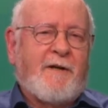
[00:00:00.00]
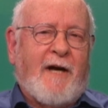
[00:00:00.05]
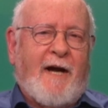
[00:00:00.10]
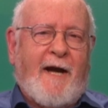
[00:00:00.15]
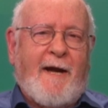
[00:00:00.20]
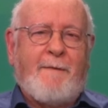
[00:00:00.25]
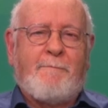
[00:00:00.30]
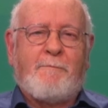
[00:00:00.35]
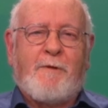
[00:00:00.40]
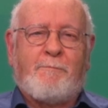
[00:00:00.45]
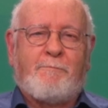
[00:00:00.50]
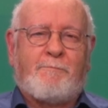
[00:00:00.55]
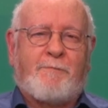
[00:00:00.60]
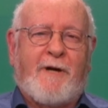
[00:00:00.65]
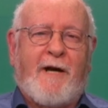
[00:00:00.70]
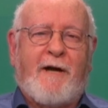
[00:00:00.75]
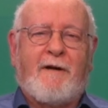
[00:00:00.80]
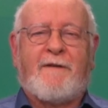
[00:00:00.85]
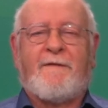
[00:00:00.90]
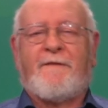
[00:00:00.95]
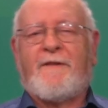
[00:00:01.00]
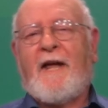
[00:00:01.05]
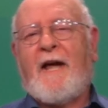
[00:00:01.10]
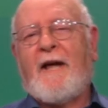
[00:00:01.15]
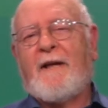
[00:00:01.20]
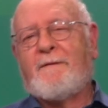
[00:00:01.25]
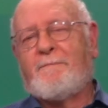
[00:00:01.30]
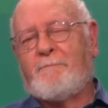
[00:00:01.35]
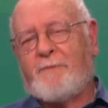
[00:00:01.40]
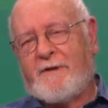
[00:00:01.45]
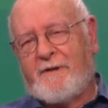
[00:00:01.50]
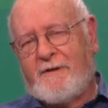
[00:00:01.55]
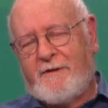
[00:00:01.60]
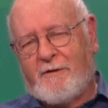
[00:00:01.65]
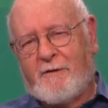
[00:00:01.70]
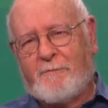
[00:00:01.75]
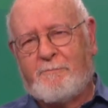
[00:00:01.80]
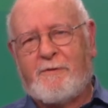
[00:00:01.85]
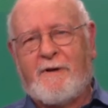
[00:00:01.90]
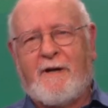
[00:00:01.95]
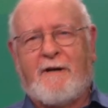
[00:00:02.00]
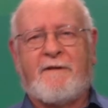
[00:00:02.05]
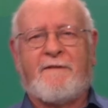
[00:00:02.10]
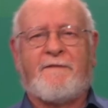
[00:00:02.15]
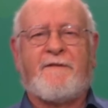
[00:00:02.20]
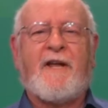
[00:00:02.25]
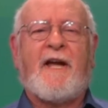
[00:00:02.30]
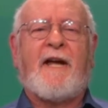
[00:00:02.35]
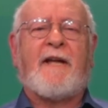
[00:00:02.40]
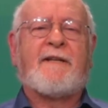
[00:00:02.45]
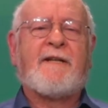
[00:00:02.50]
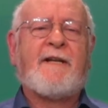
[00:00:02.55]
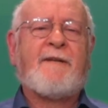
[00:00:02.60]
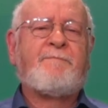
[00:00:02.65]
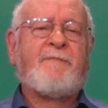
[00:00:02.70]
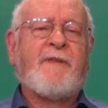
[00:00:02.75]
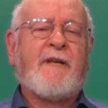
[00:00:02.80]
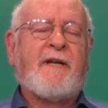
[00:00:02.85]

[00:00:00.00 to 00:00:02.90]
I'm proud of that, but you're proud of that?